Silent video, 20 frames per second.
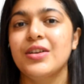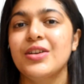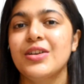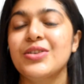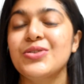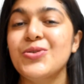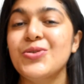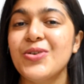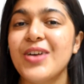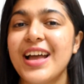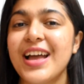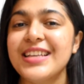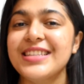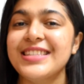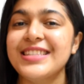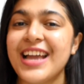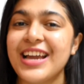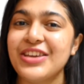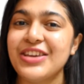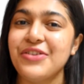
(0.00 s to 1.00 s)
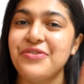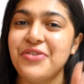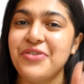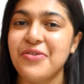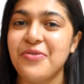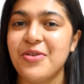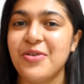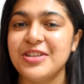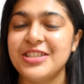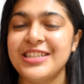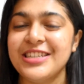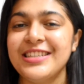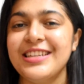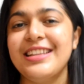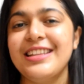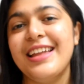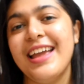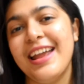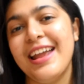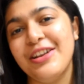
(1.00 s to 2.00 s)
So guys, thank you for watching
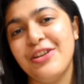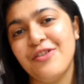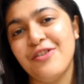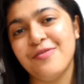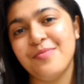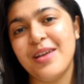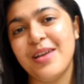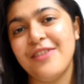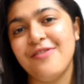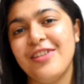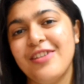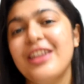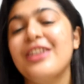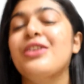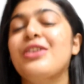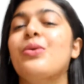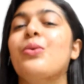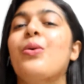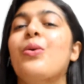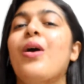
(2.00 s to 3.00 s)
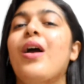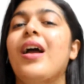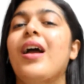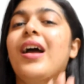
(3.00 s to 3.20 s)
till the end of my video.